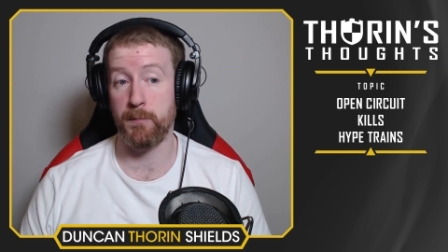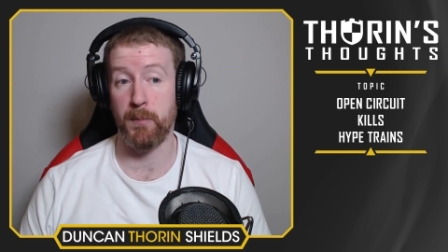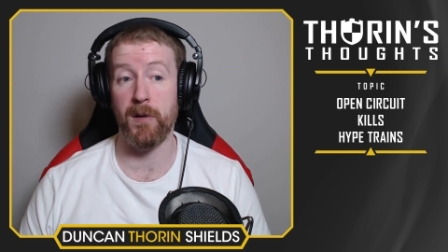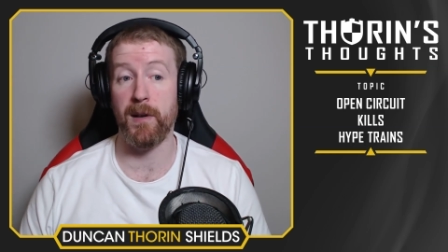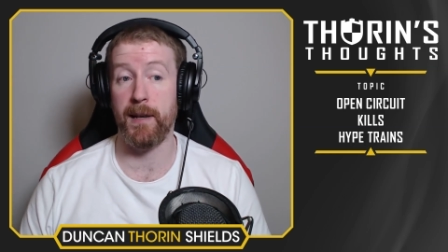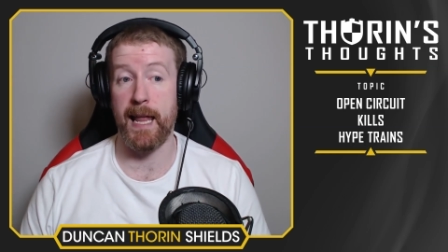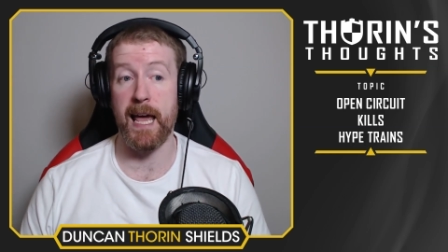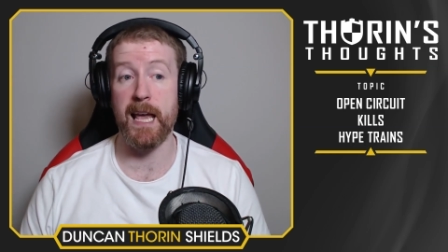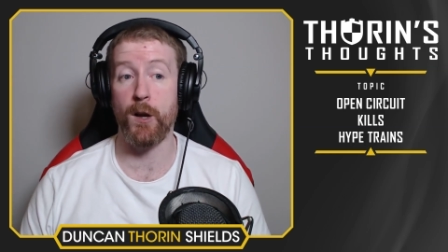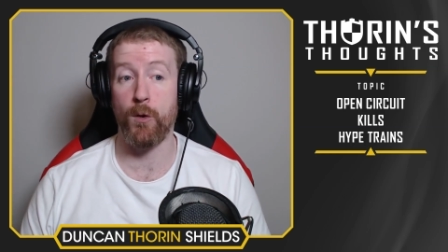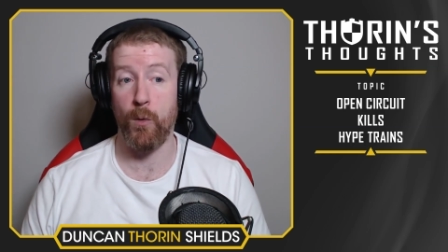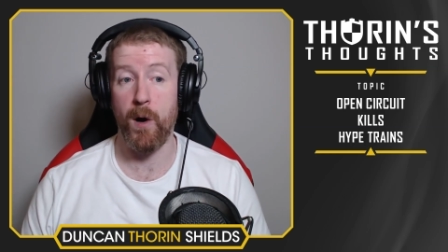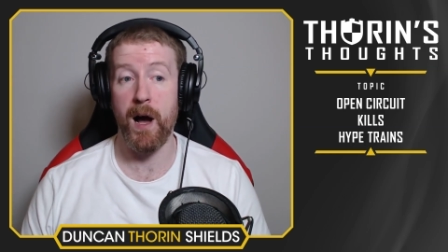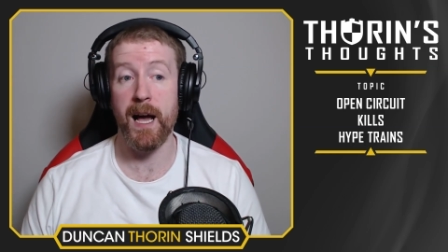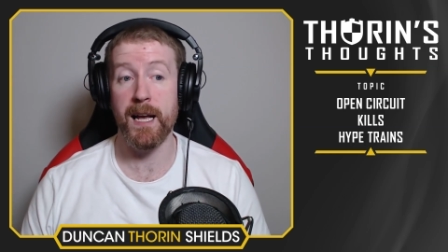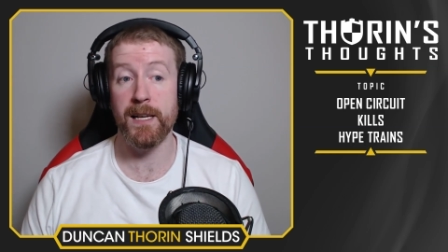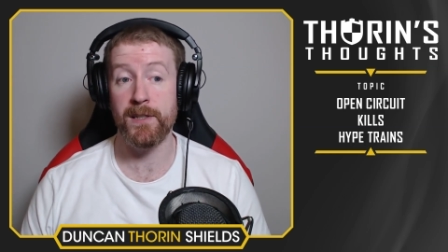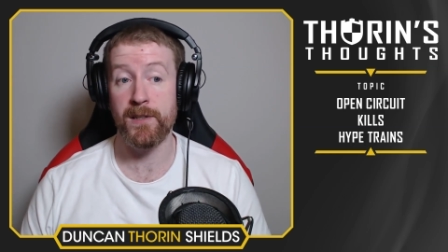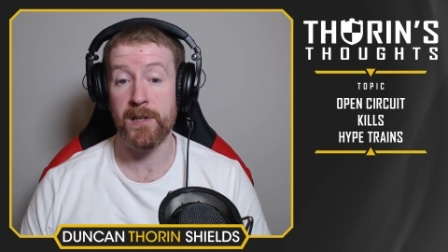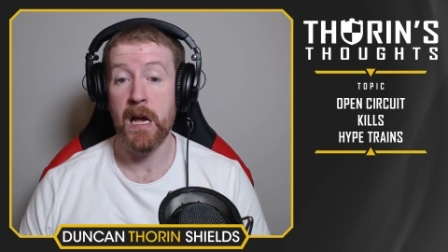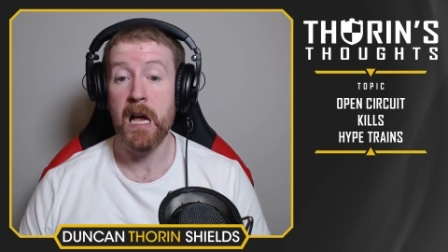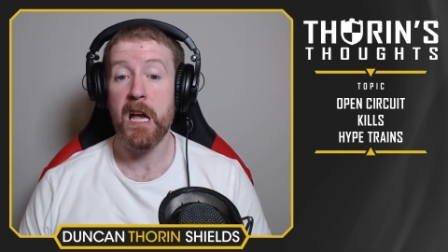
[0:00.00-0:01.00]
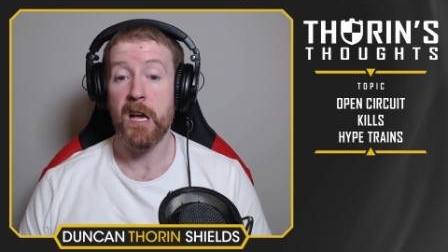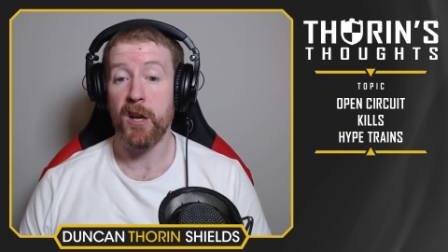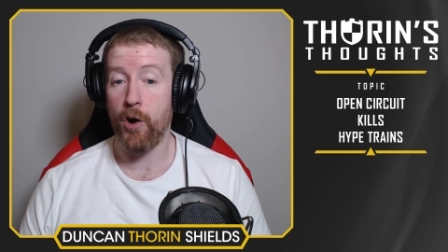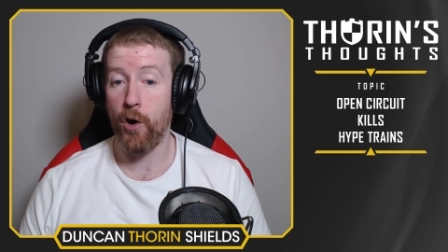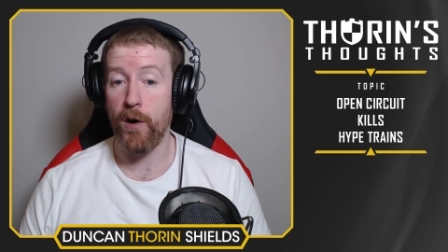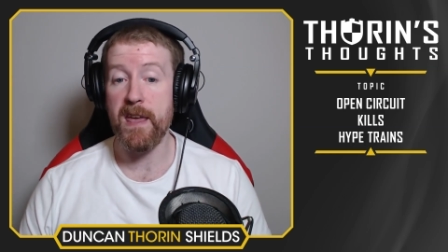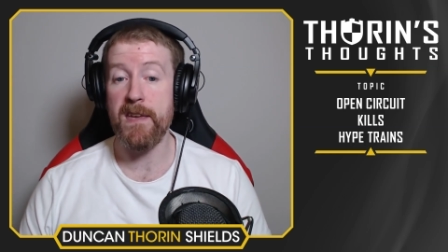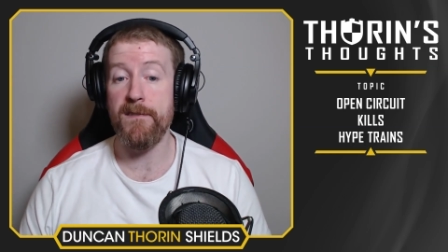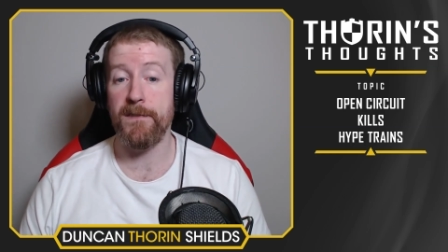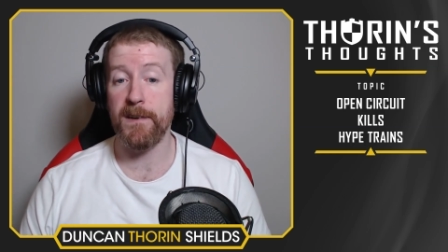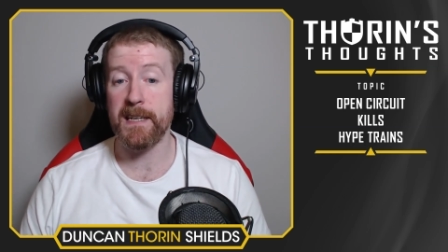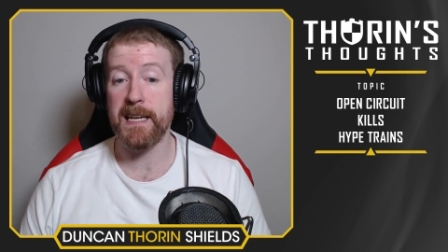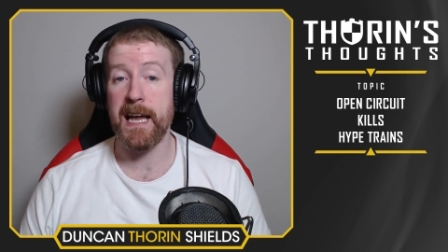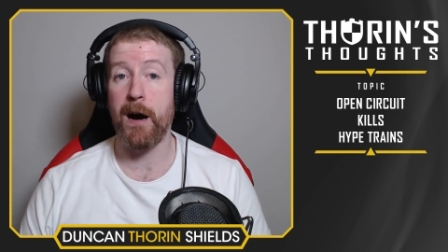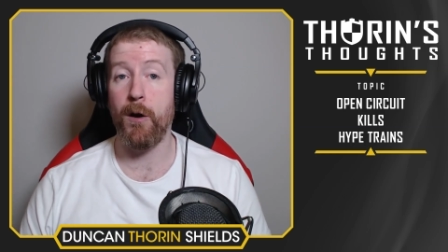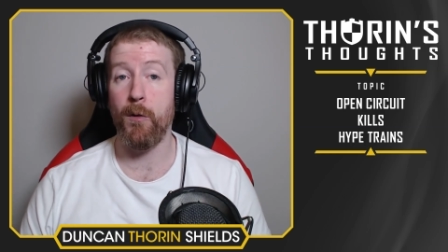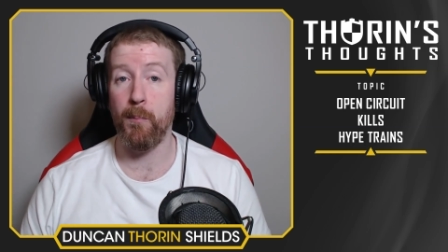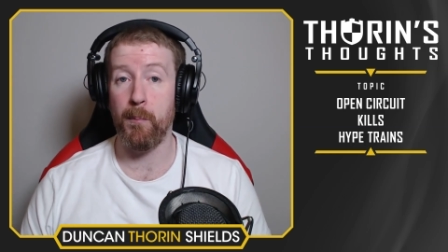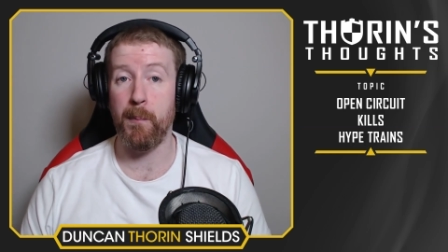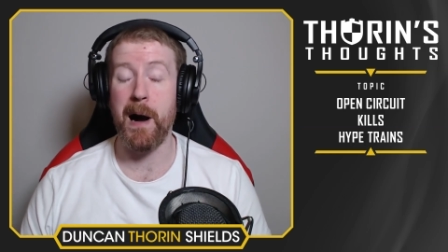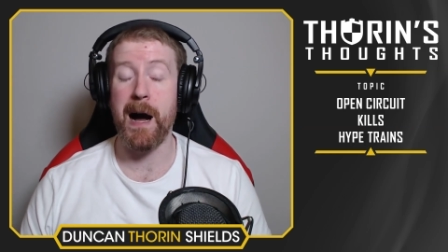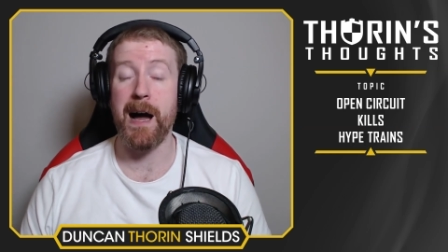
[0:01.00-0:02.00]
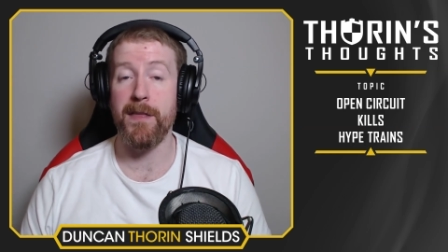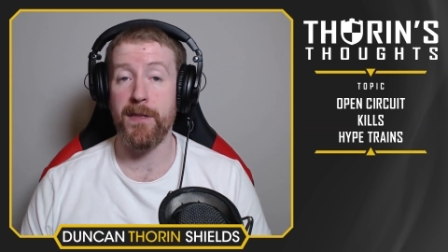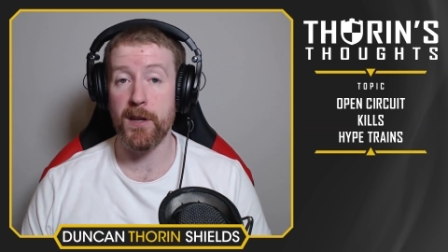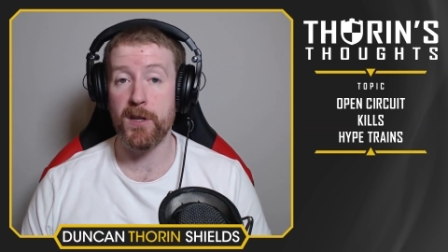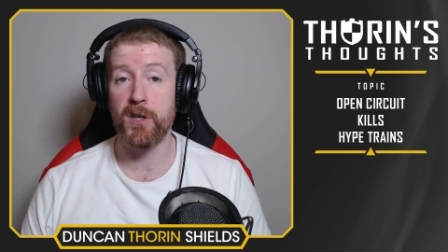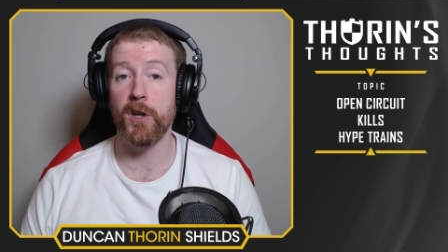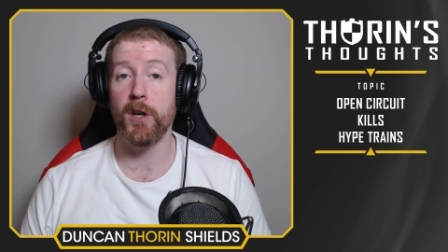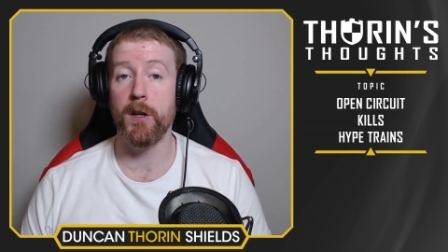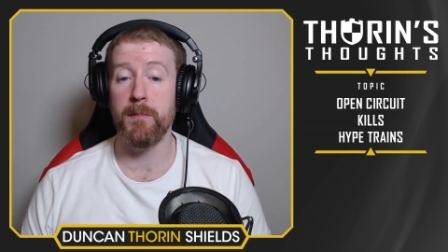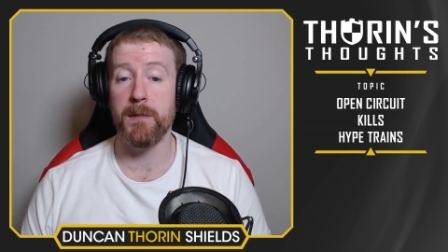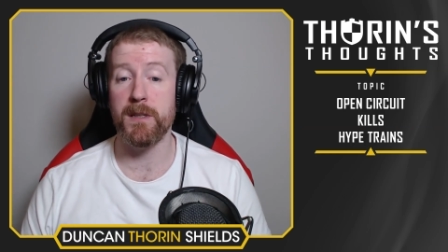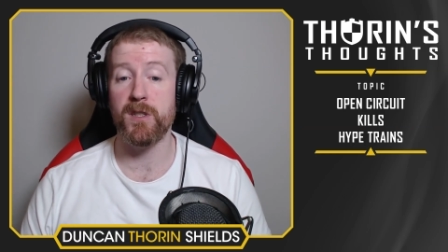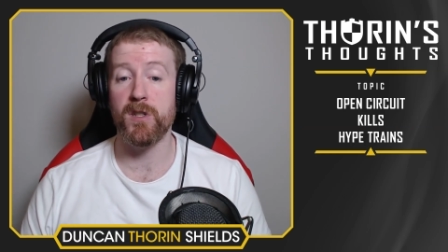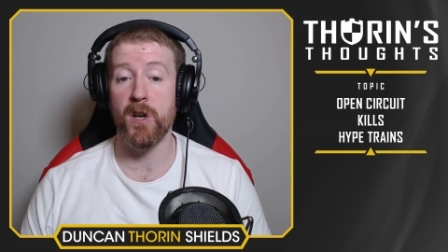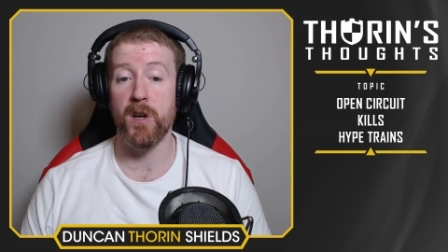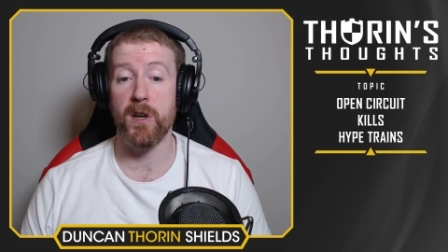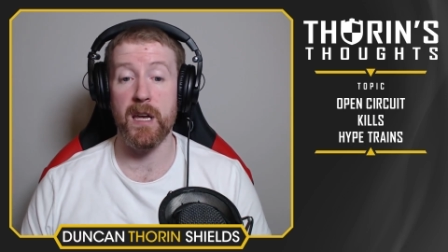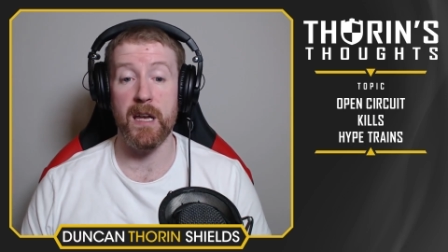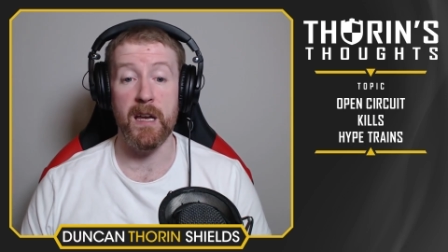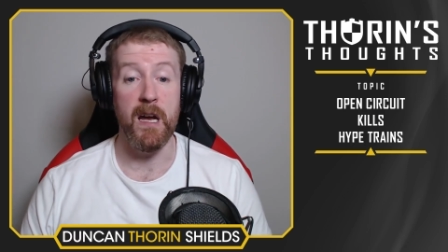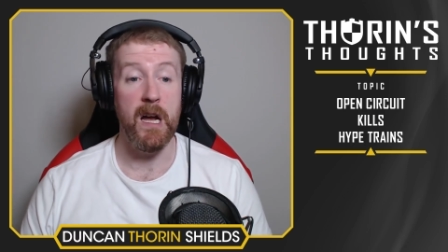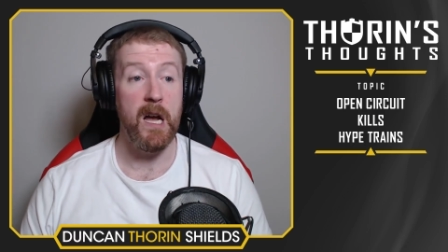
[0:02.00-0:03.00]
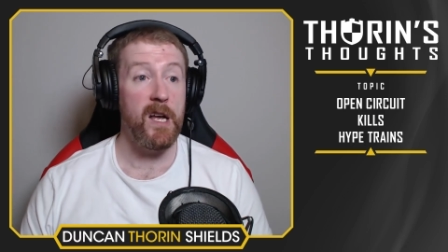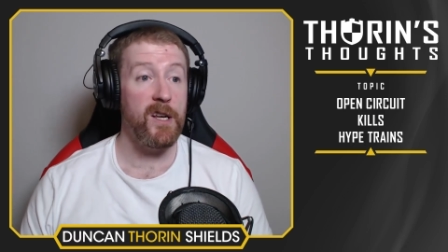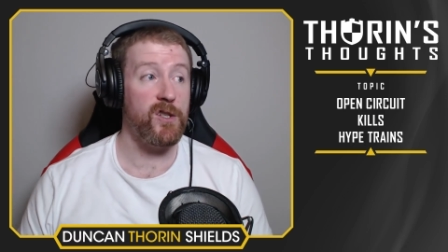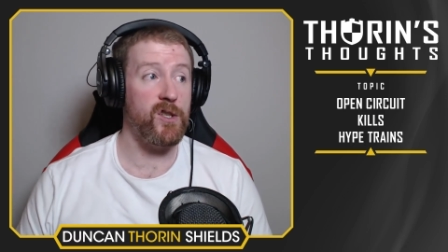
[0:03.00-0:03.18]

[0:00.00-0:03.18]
but likewise got evened out by the tournament circuit.